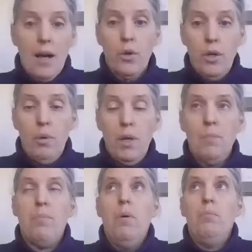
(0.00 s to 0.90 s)
going to be
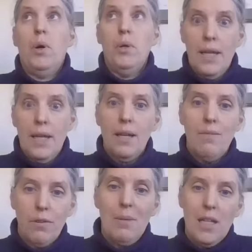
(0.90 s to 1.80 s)
putting
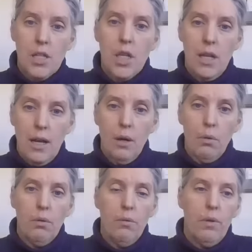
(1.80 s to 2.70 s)
information out